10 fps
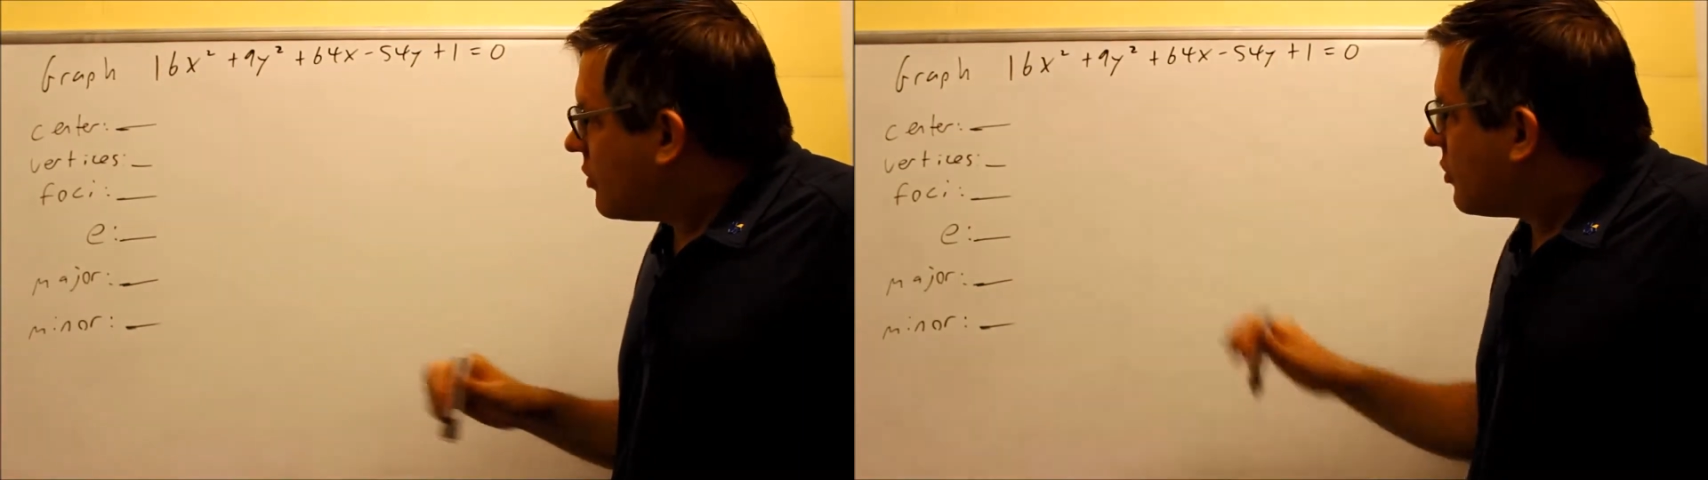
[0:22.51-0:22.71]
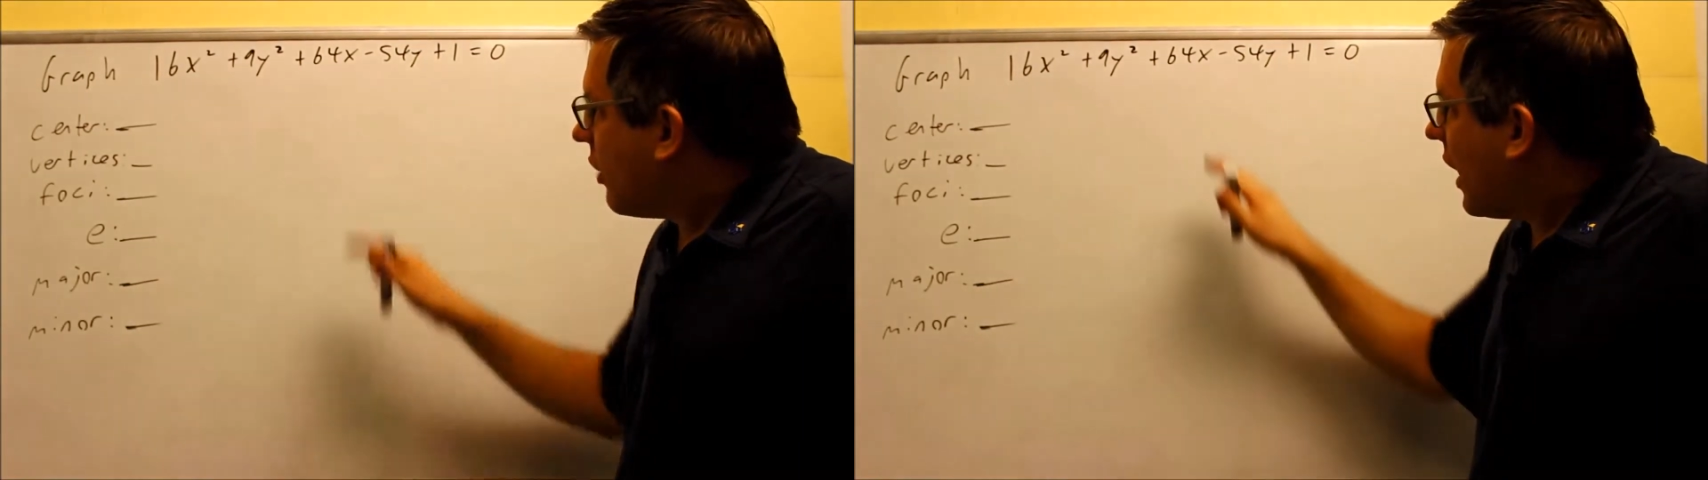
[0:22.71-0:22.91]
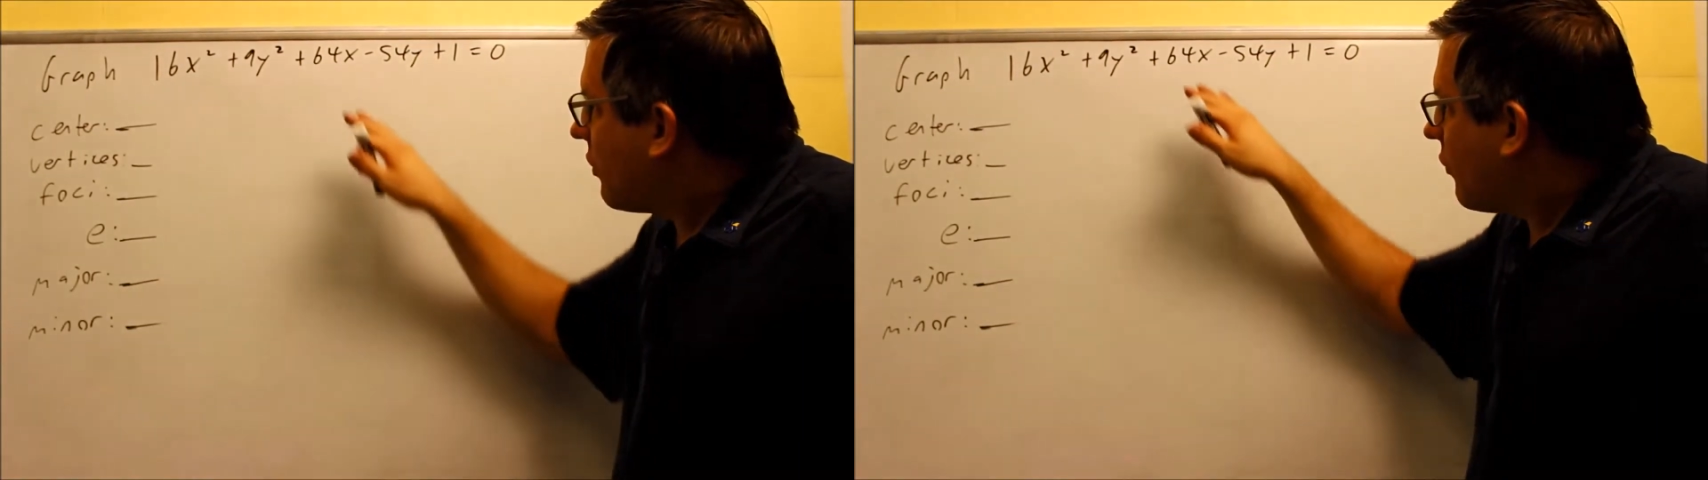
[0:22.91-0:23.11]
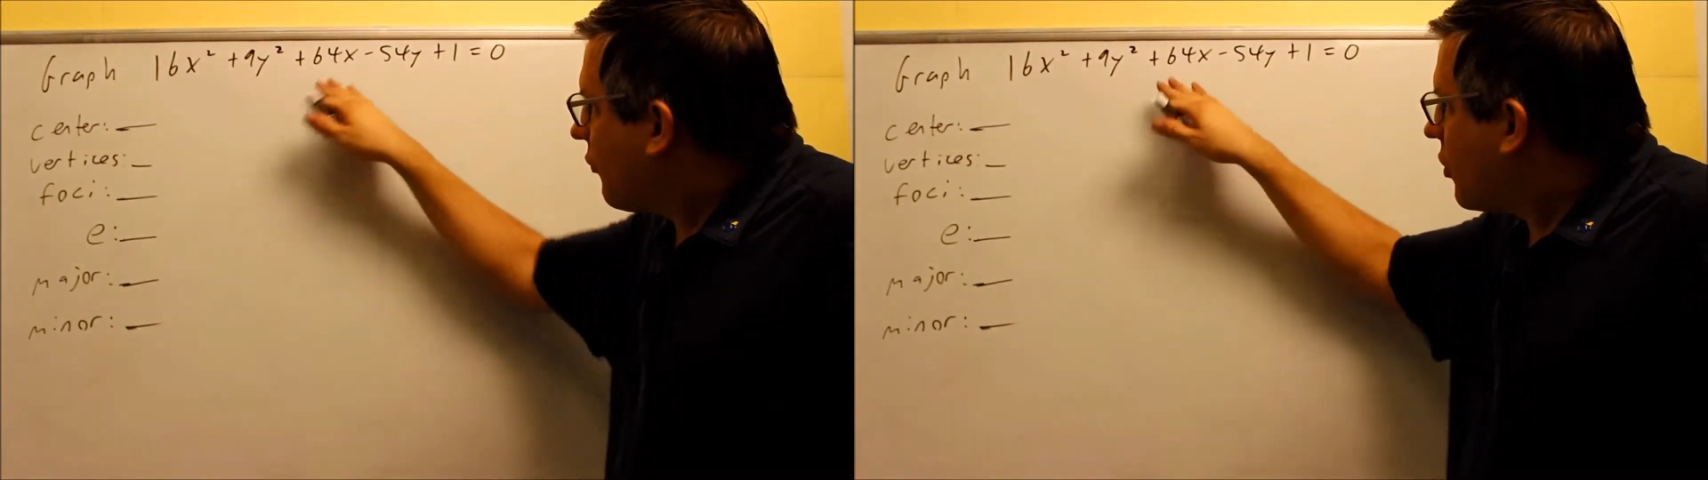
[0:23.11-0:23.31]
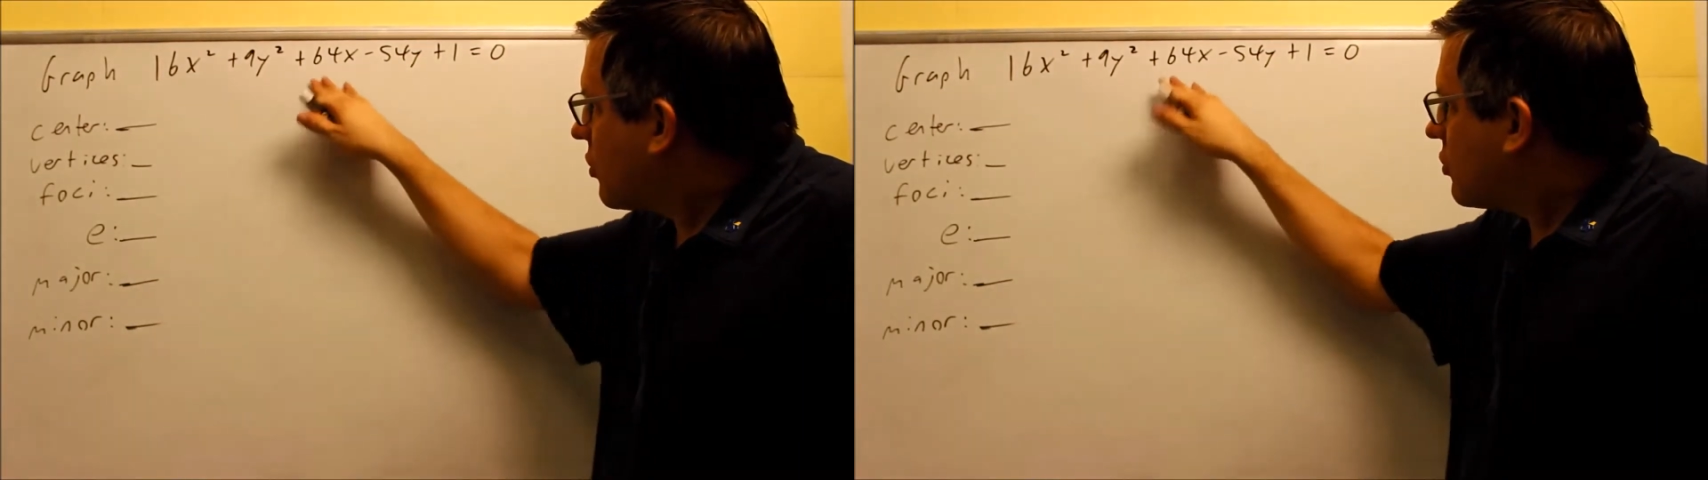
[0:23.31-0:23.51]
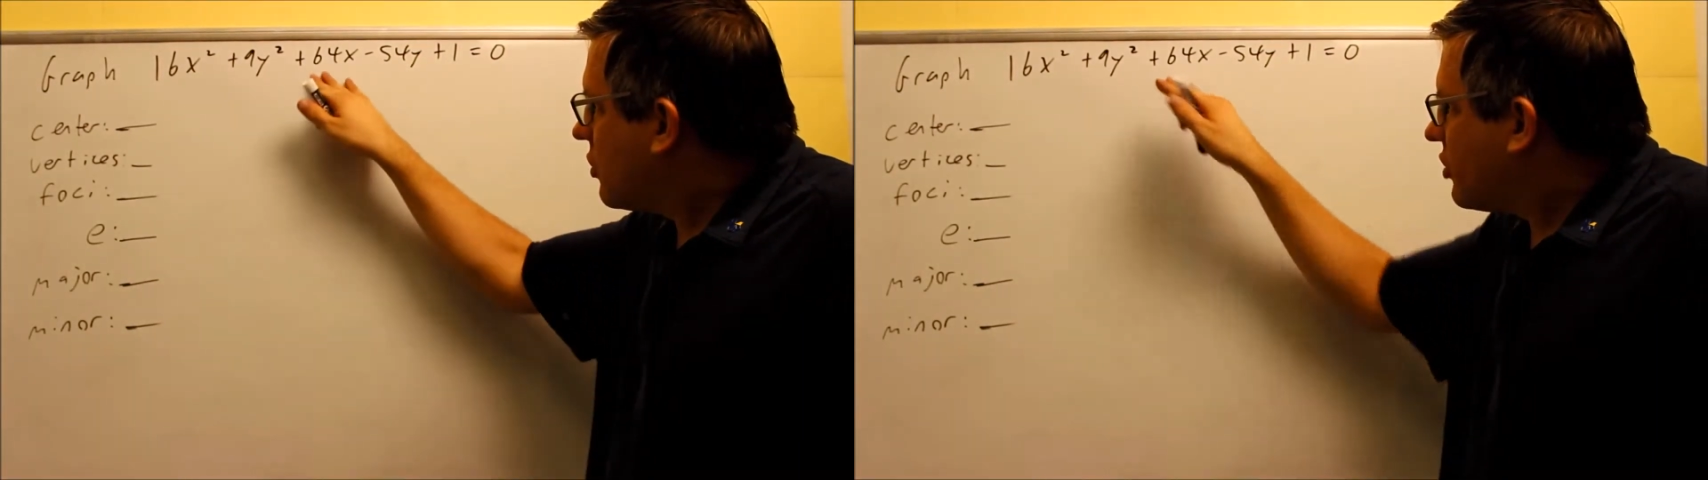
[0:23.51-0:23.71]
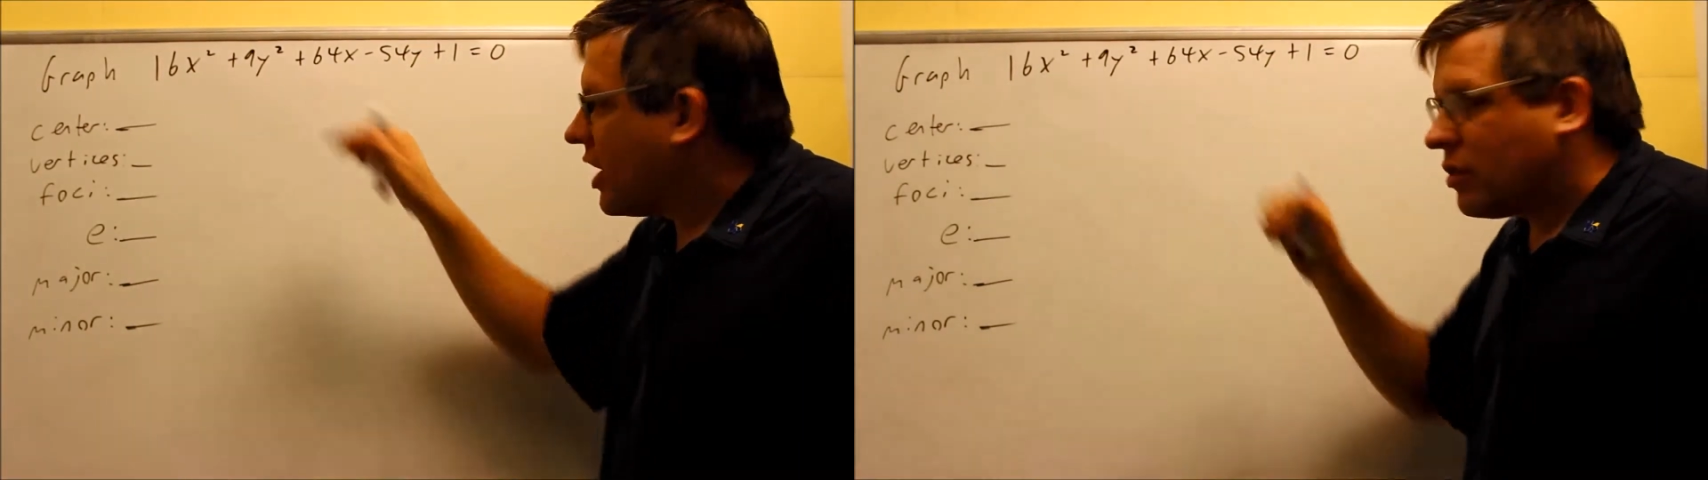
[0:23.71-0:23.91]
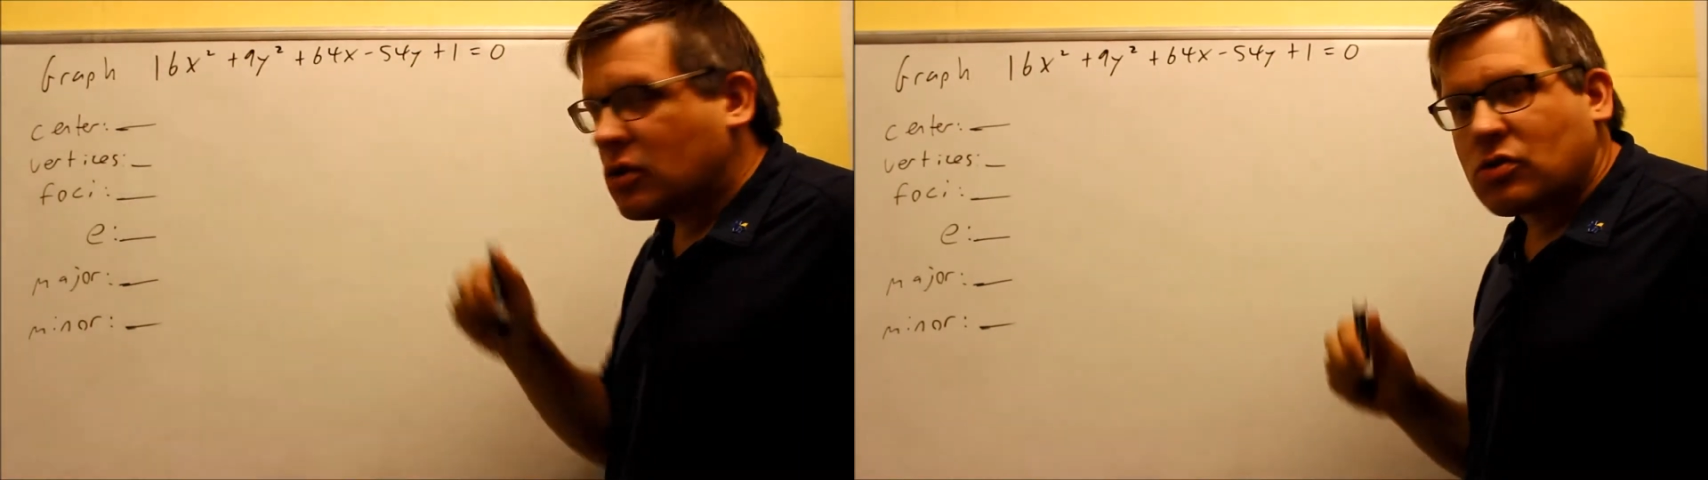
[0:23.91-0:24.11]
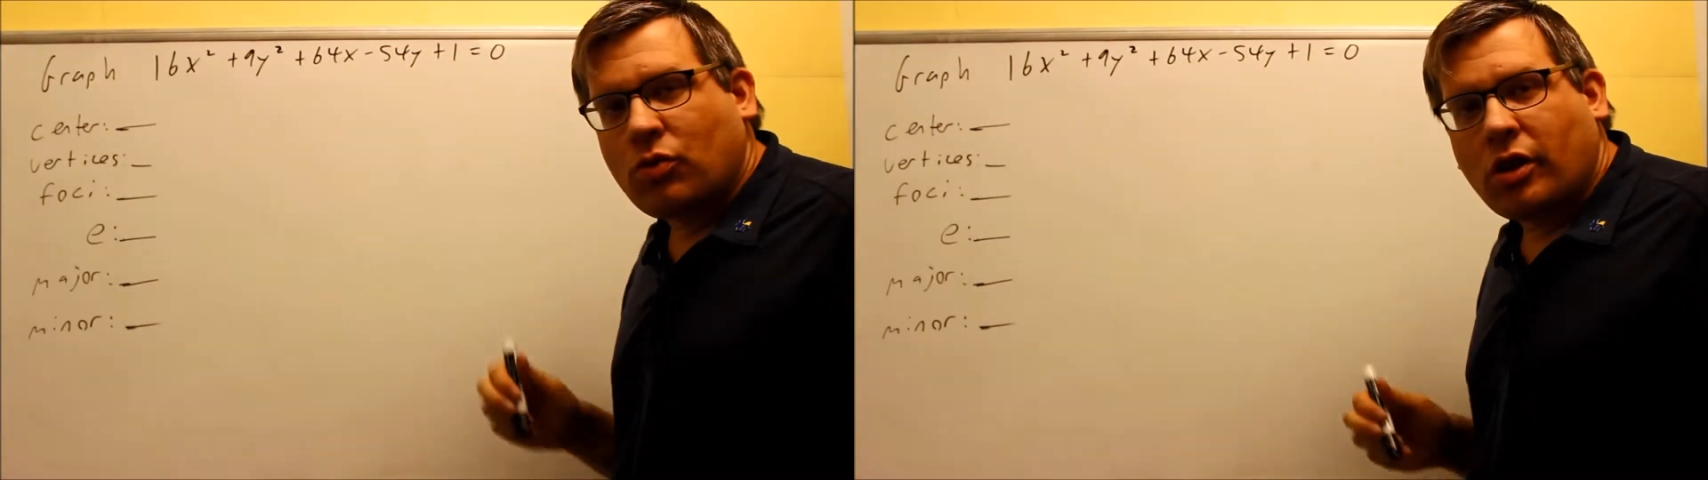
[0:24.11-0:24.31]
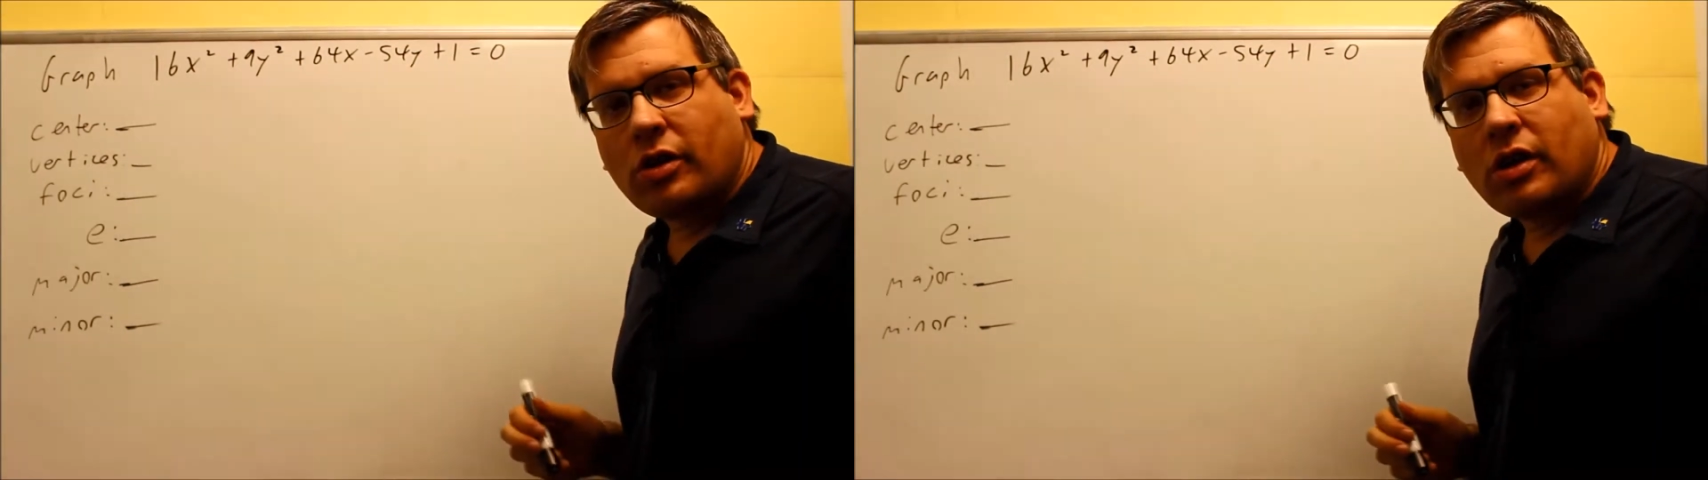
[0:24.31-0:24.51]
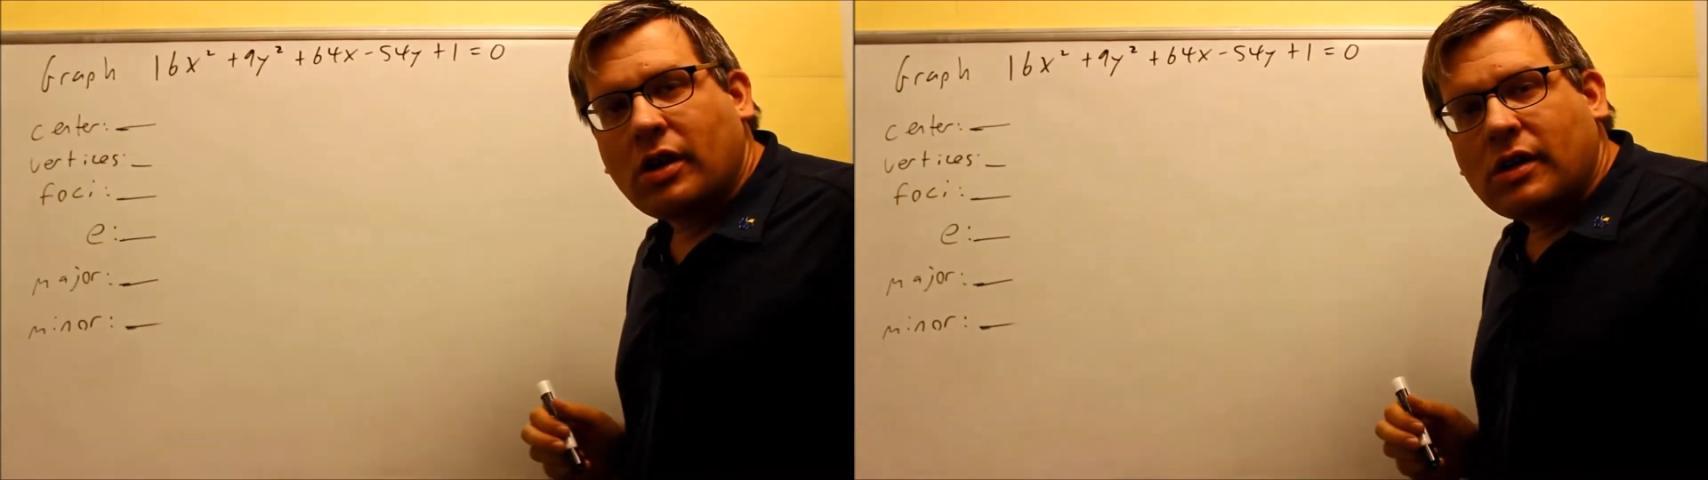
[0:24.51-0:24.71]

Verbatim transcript: So I have to first take this one